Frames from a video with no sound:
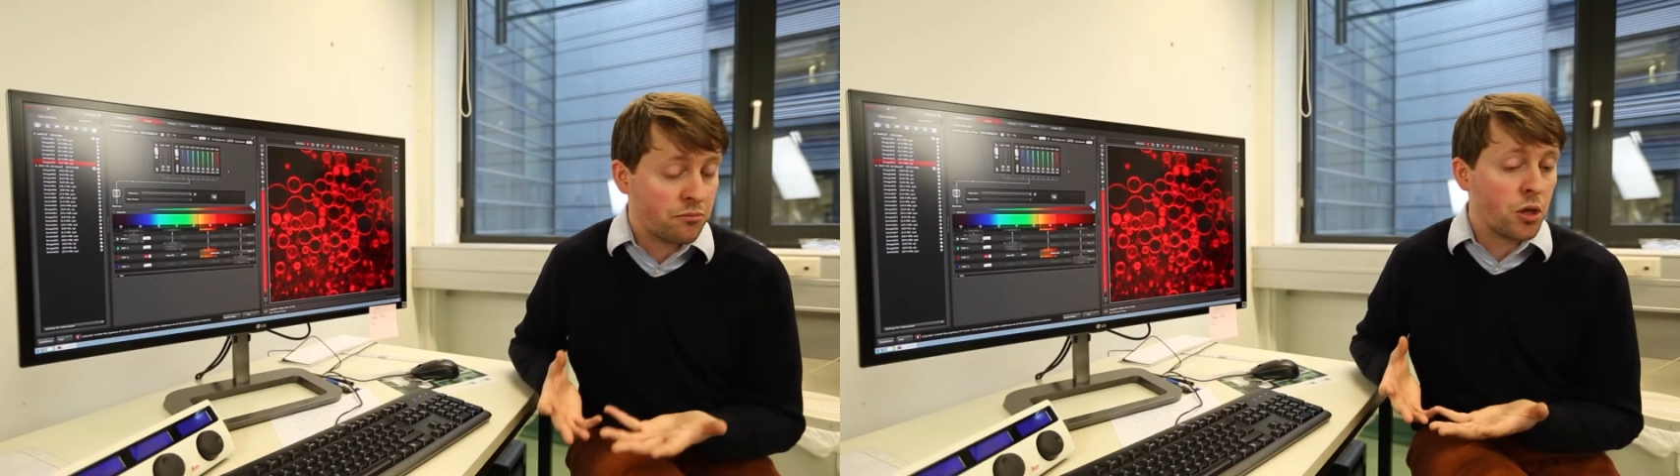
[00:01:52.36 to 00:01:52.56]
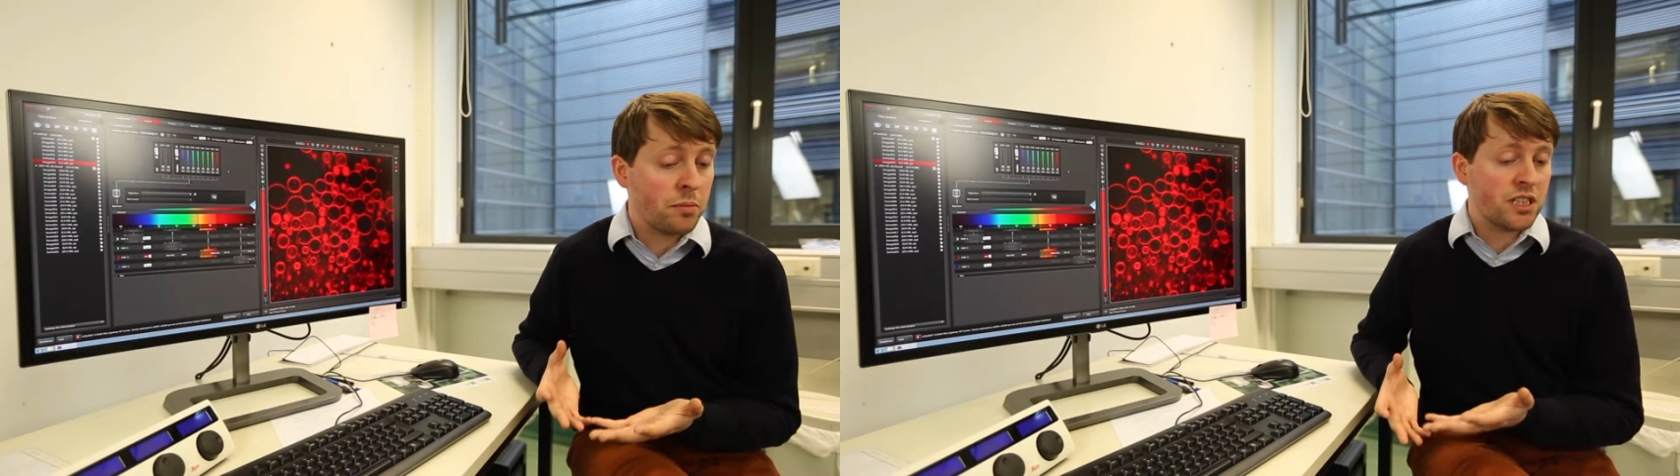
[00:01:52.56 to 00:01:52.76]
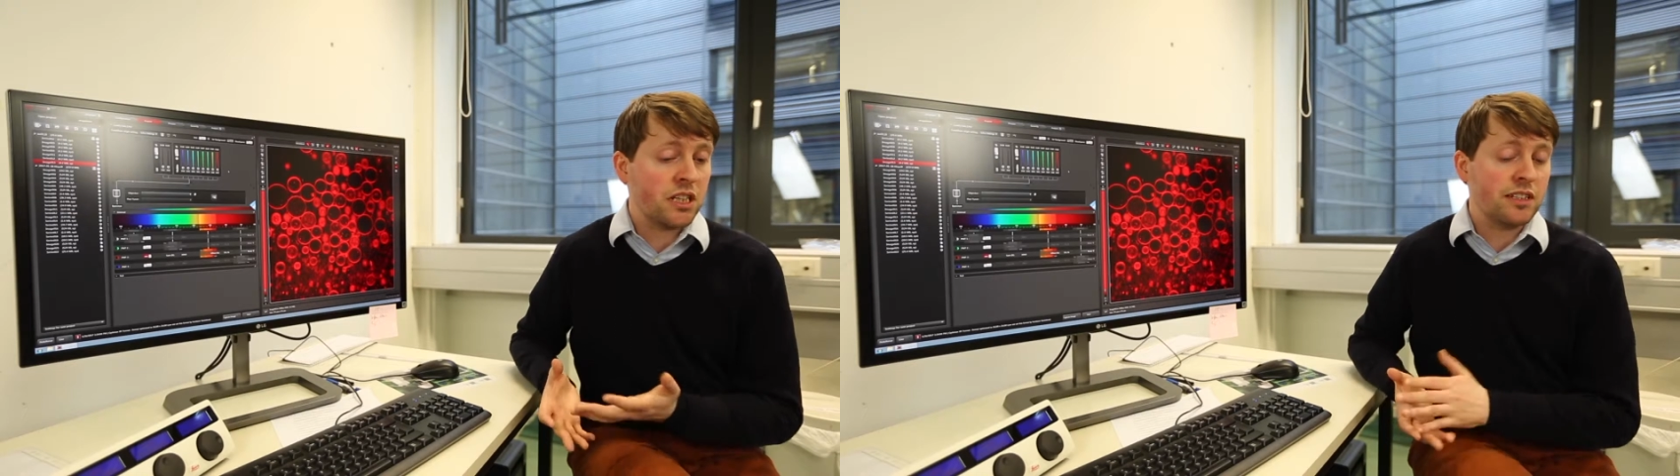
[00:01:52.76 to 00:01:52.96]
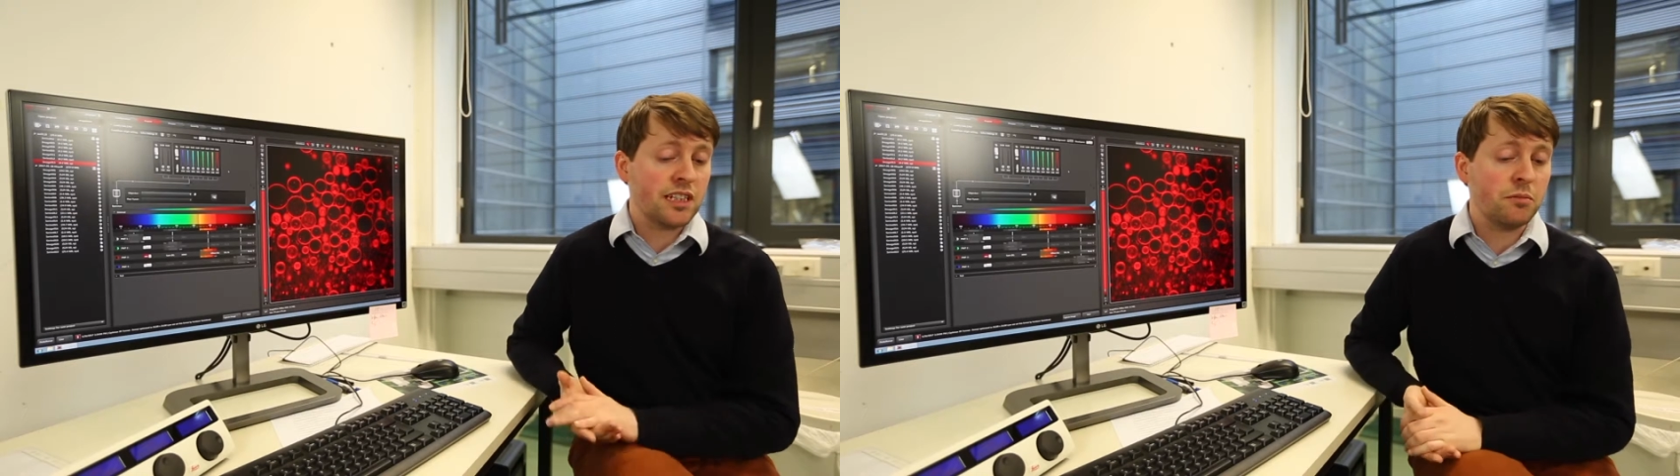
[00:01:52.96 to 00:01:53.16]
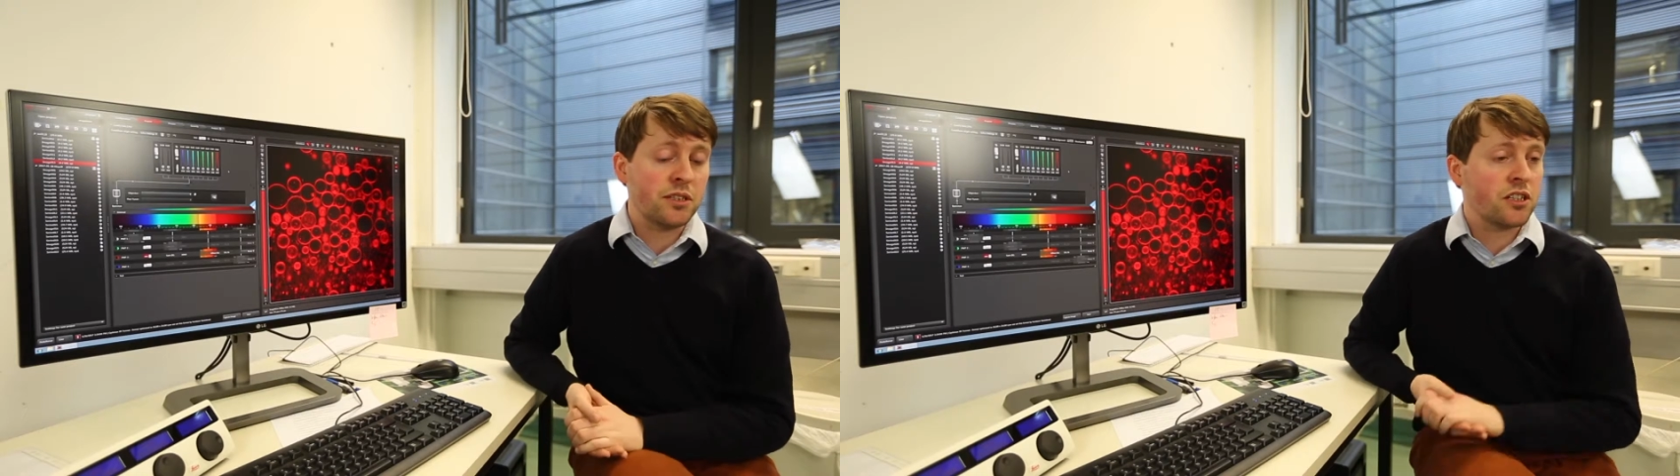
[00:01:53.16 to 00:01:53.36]
property of these
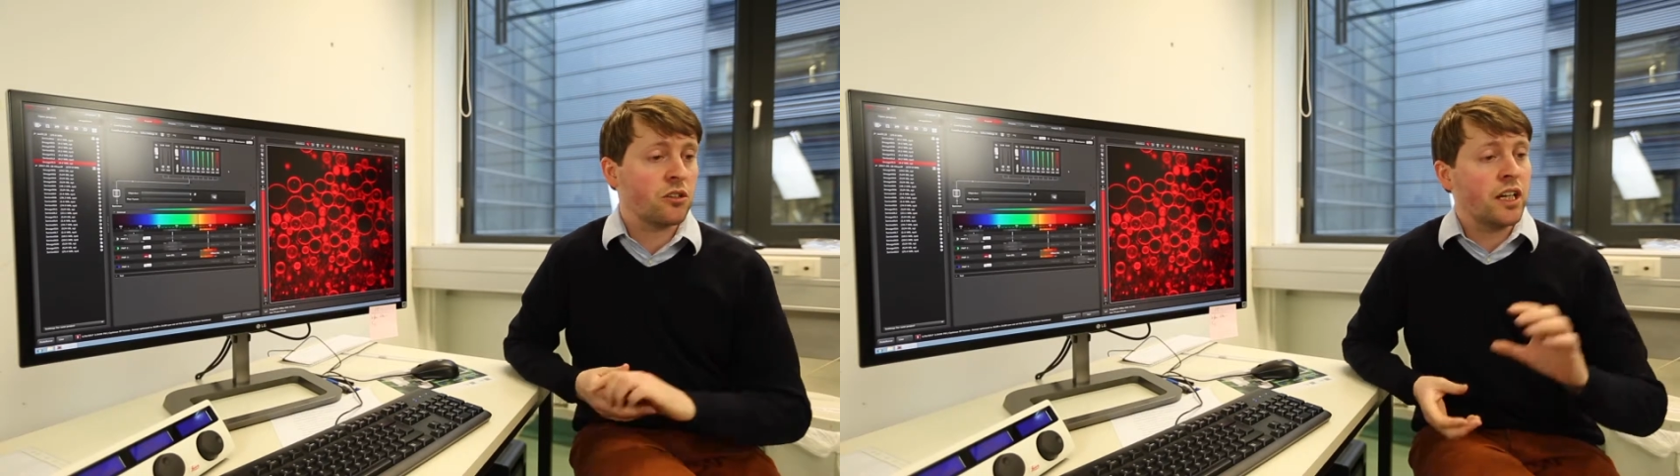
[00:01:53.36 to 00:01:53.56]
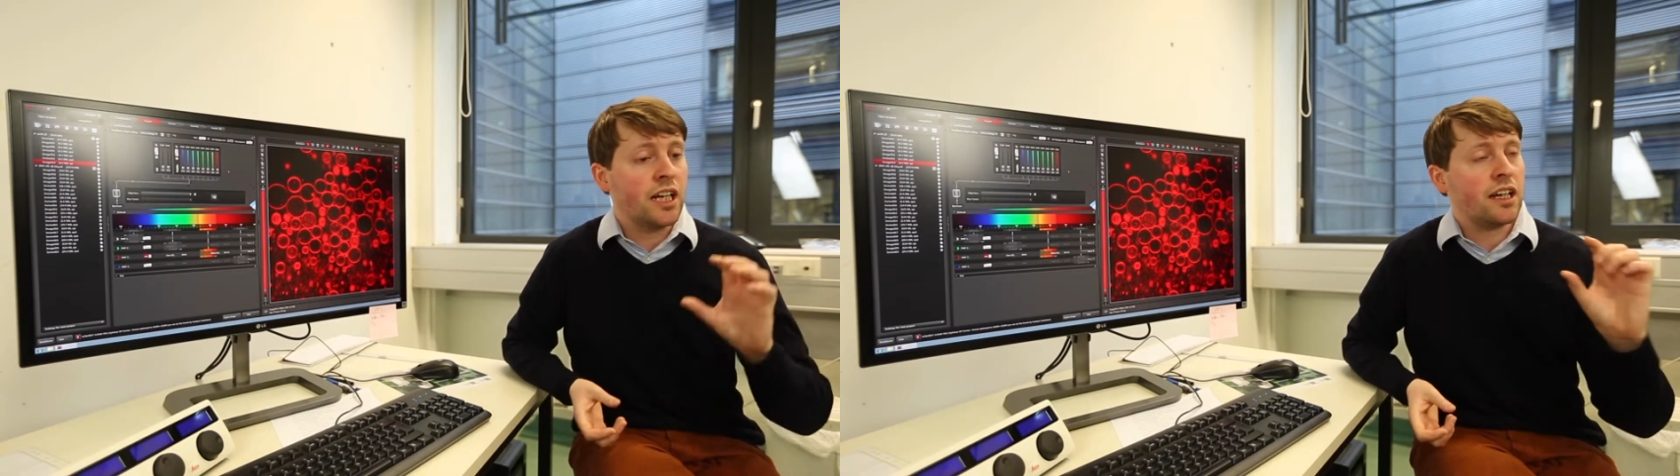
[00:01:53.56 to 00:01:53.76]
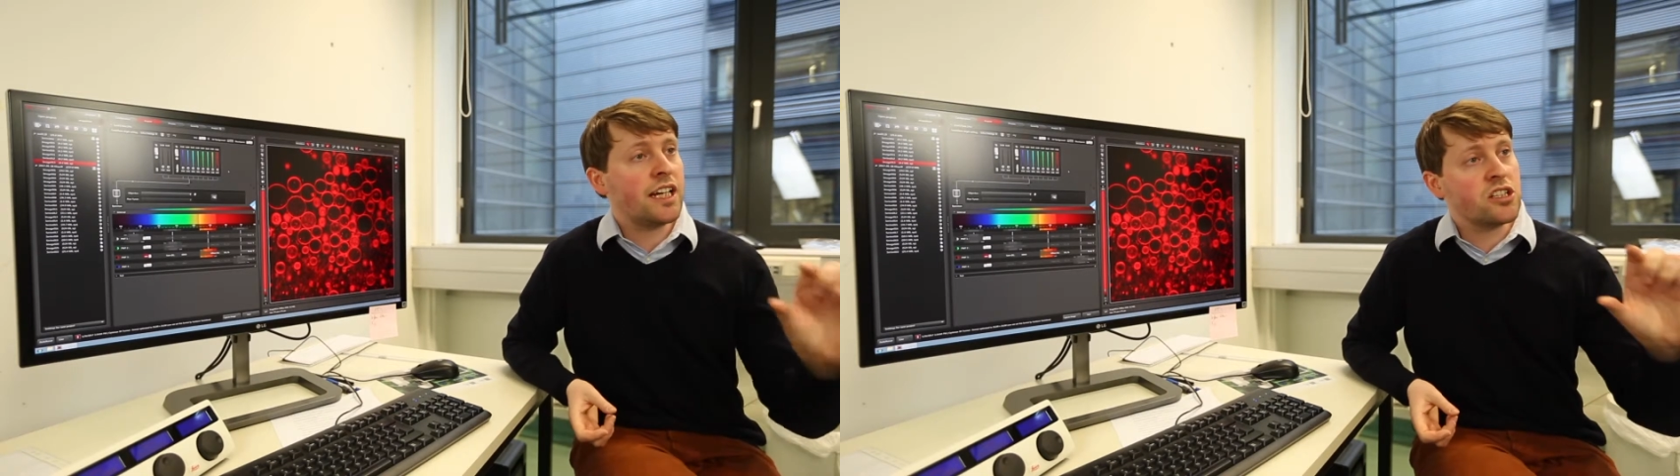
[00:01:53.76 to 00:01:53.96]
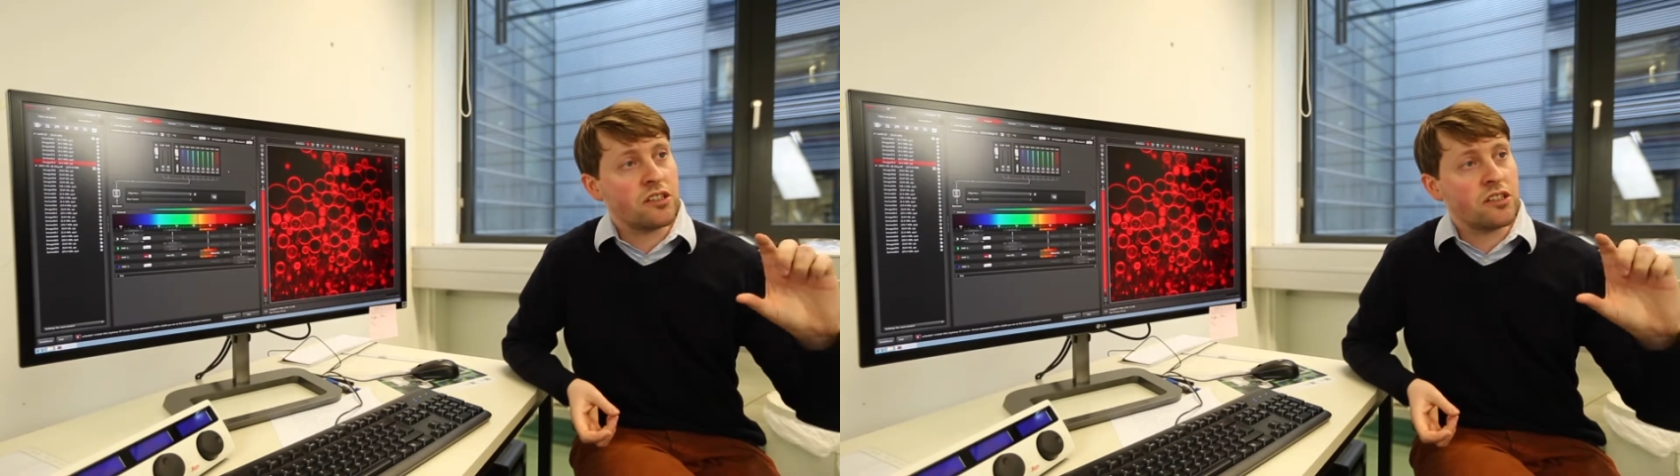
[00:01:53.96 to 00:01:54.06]
lipids. So each